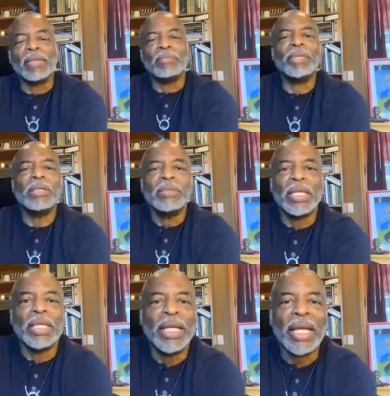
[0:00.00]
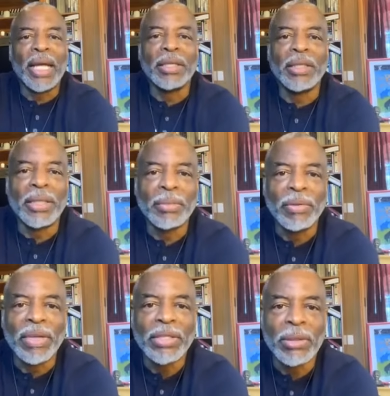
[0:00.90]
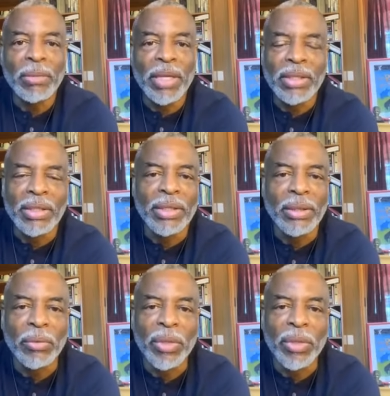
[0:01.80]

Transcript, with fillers: I beamed in at Professor Messick's